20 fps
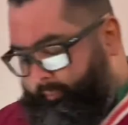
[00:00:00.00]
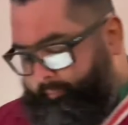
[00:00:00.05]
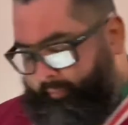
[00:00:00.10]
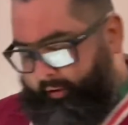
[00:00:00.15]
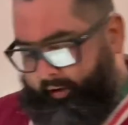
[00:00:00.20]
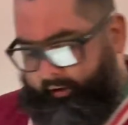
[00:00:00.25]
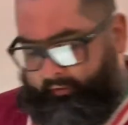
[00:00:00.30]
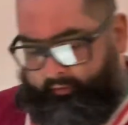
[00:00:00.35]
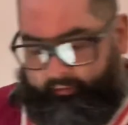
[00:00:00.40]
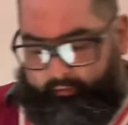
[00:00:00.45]
the
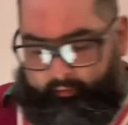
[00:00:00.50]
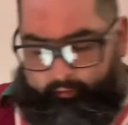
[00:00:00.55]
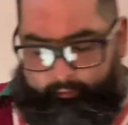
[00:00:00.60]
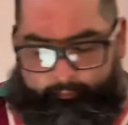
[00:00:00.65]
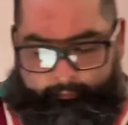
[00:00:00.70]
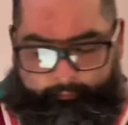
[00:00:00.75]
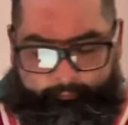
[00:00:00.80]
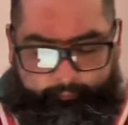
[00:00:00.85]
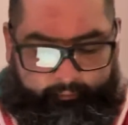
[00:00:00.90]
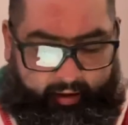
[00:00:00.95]
beast.
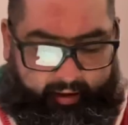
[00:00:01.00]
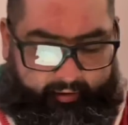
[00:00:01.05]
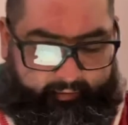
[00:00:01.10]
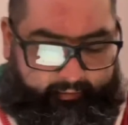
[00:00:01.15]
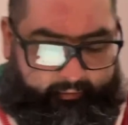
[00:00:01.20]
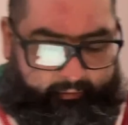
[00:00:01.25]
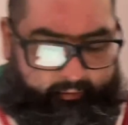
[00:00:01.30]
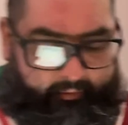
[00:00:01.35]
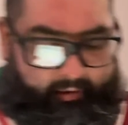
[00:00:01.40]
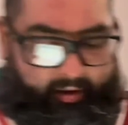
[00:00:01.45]

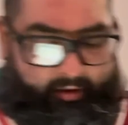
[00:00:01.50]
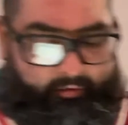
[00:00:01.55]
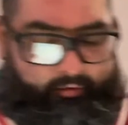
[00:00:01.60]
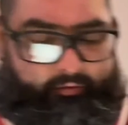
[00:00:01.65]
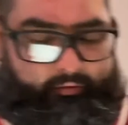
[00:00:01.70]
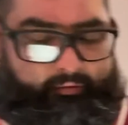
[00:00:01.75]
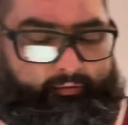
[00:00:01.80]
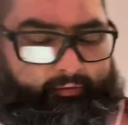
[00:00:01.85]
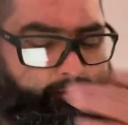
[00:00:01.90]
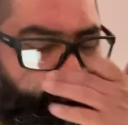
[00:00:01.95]
That's,
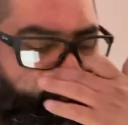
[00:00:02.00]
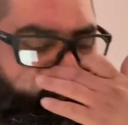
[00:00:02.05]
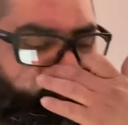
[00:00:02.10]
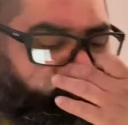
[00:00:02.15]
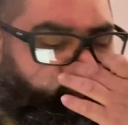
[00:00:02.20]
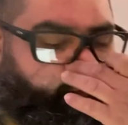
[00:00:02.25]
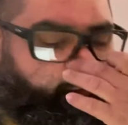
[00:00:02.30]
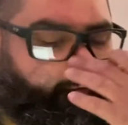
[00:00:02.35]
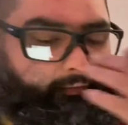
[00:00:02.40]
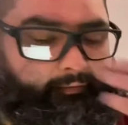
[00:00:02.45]
that's
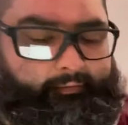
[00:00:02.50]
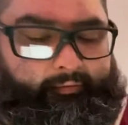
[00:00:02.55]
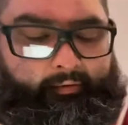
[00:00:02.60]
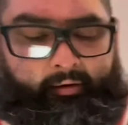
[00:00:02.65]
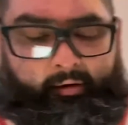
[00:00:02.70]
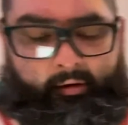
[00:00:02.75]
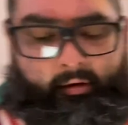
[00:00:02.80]
this